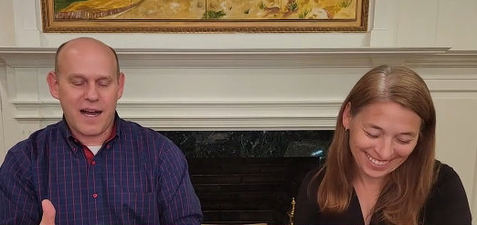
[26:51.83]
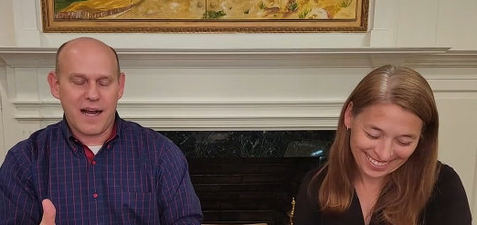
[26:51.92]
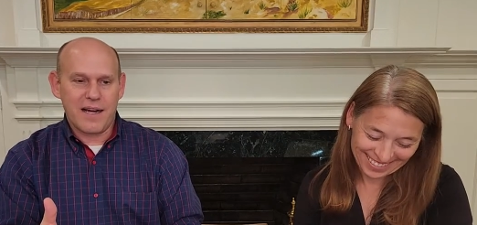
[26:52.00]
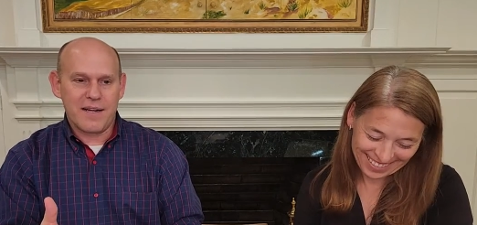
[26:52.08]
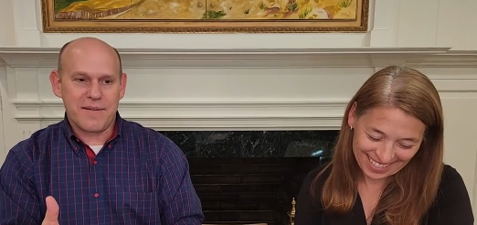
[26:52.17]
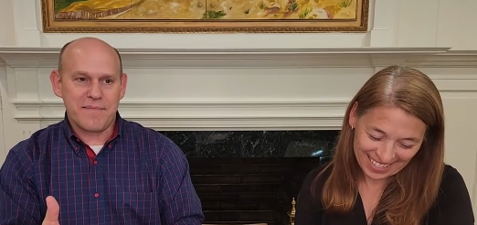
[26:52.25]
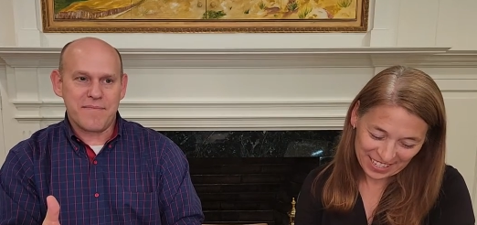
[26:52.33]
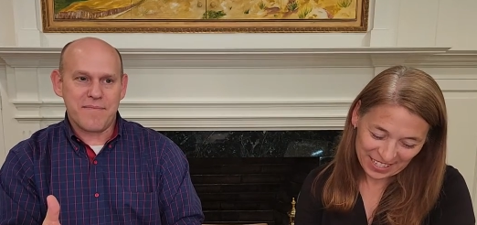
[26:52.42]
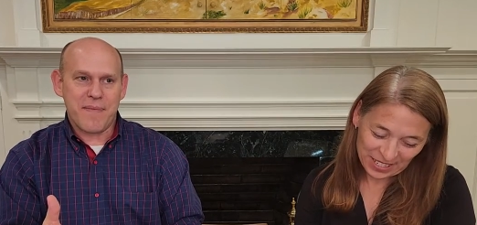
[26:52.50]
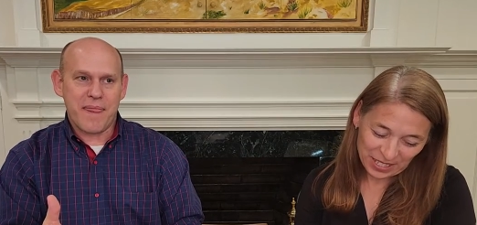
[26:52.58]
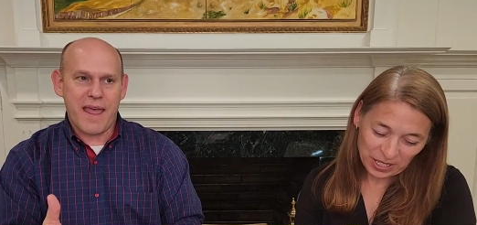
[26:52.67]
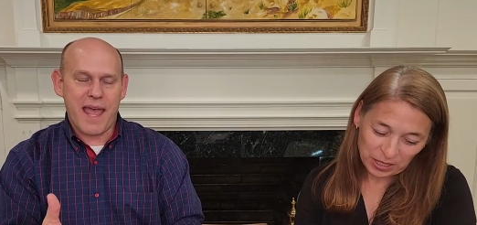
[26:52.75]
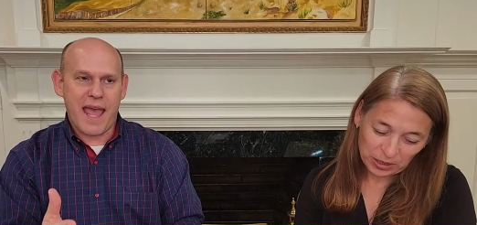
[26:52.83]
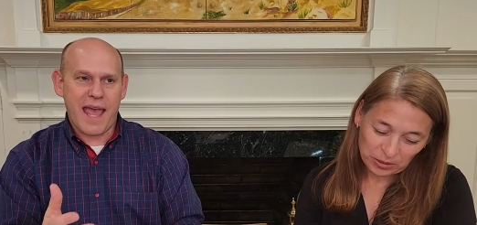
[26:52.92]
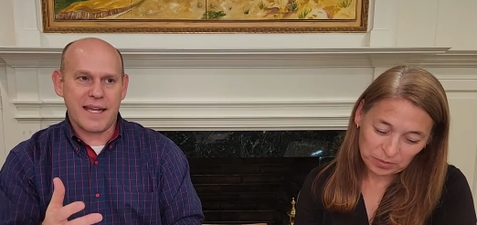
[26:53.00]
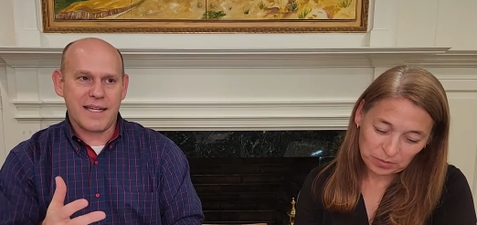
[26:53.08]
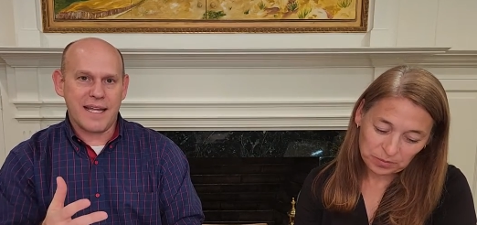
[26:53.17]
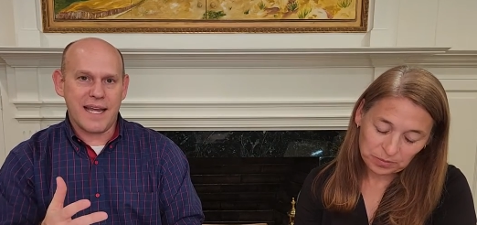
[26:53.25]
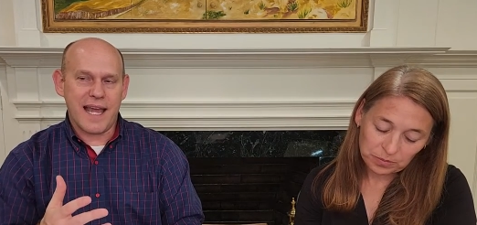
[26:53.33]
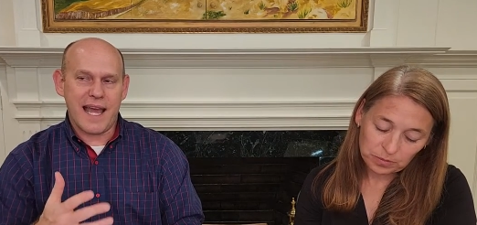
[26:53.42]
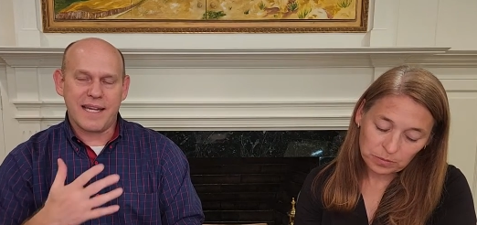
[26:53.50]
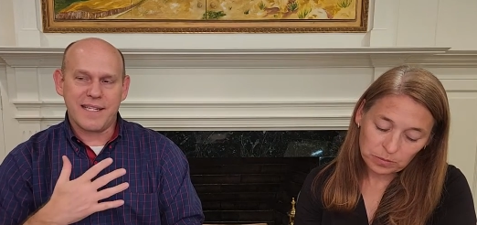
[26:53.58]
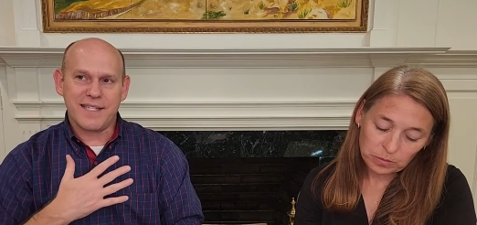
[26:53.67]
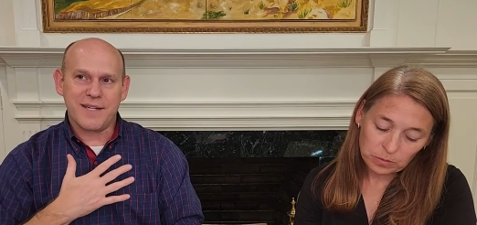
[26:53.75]
Speaker 1: Um, and
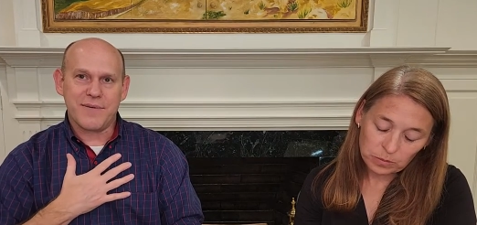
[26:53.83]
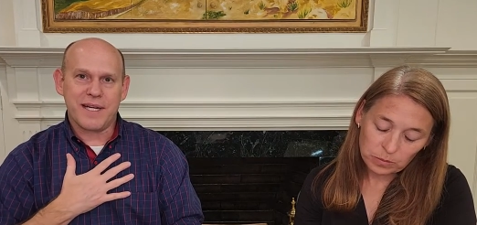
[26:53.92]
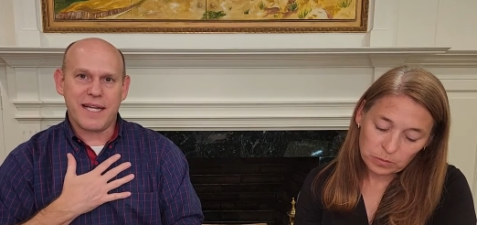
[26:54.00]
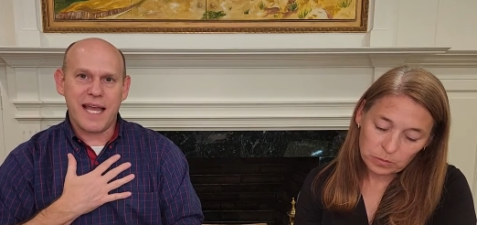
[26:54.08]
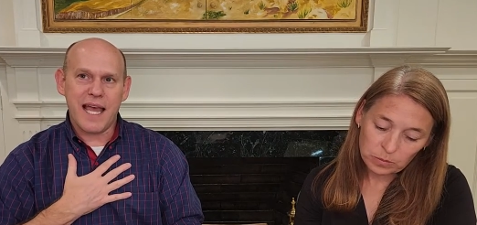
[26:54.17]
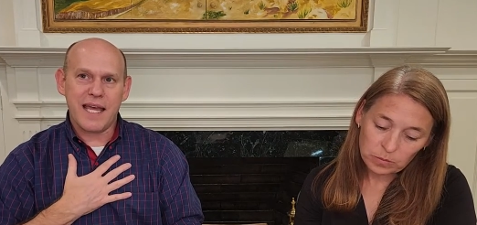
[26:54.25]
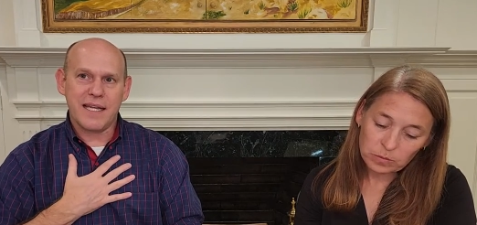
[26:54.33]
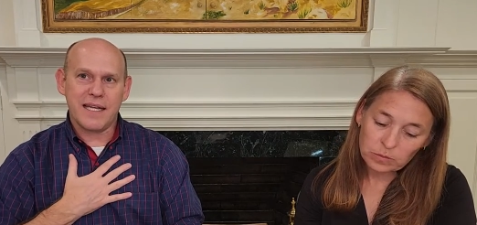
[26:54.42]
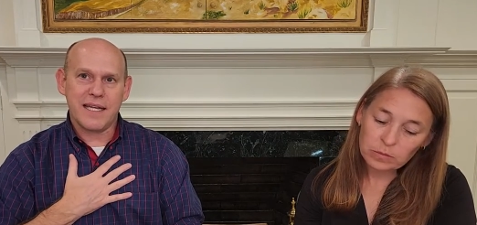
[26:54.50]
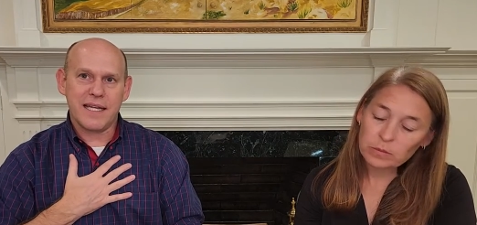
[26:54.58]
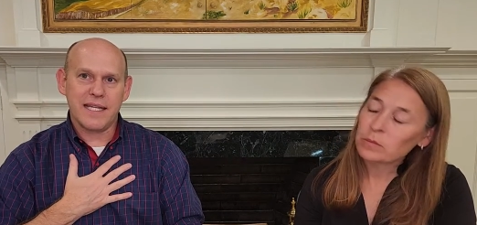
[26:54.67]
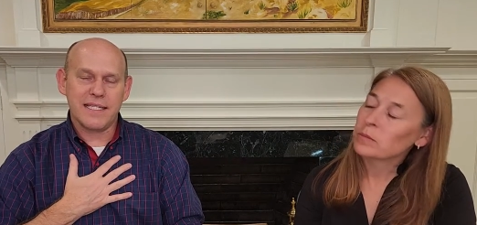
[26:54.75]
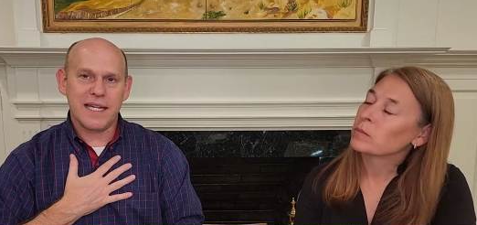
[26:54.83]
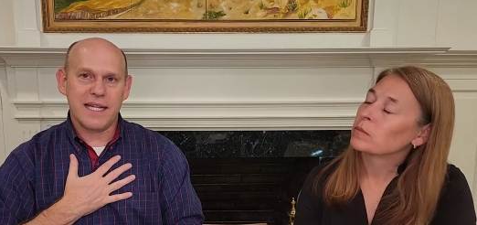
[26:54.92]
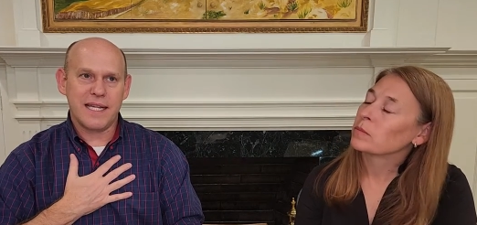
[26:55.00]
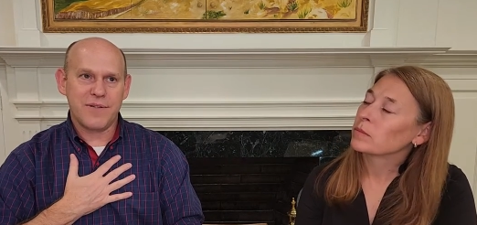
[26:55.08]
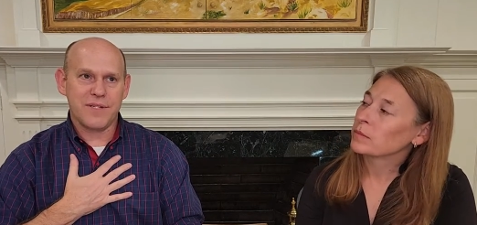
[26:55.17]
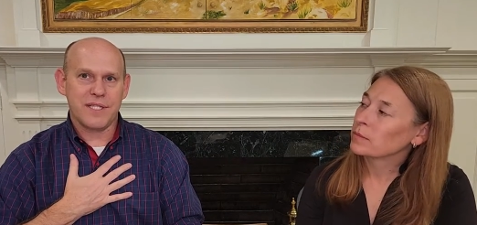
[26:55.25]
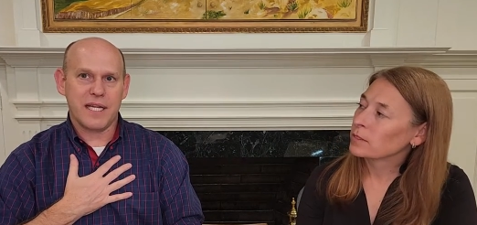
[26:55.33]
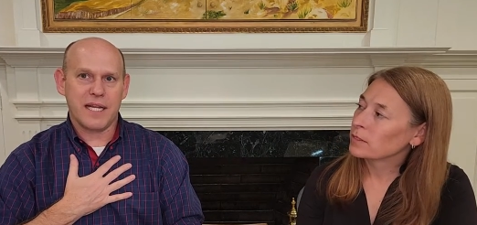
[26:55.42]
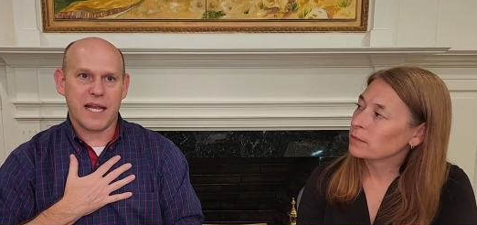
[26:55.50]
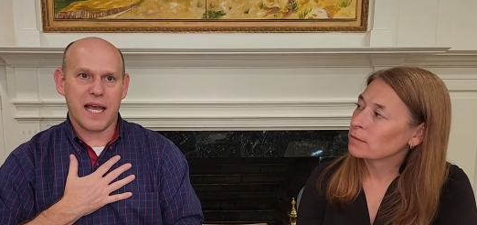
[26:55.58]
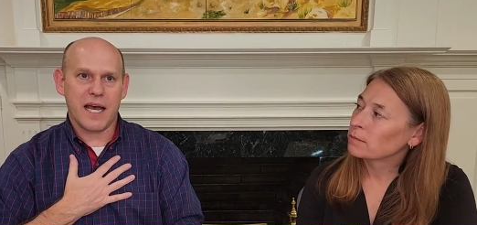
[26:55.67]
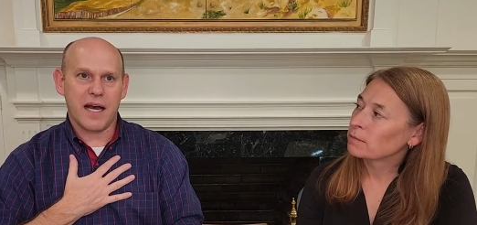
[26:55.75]
and so again, isn't it interesting
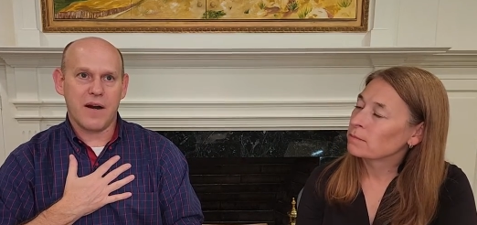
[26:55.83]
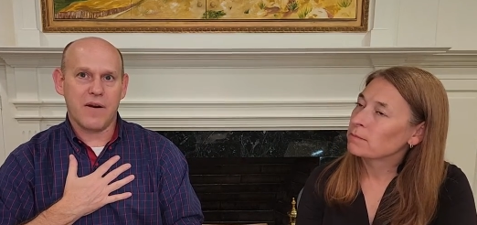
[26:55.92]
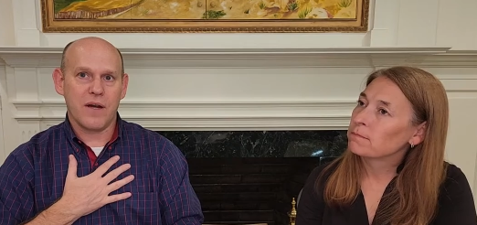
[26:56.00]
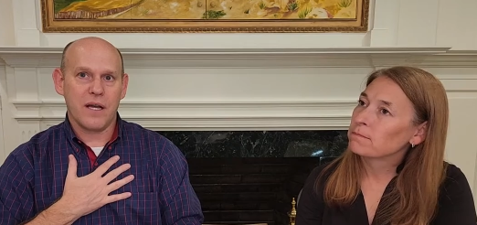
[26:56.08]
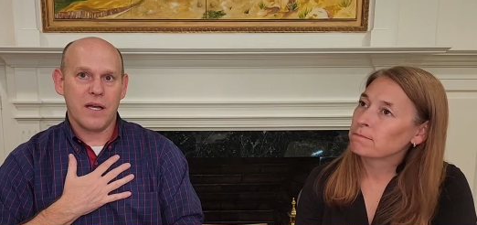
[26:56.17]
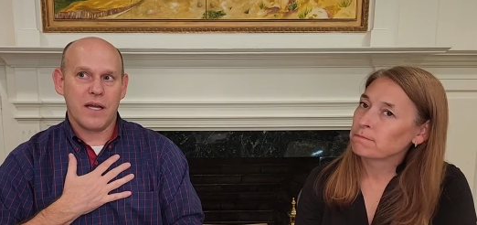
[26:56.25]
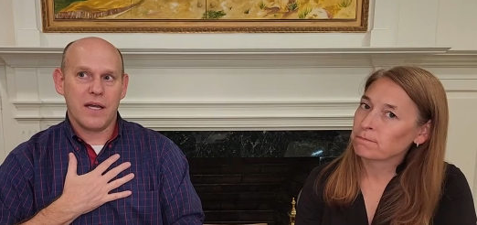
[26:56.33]
how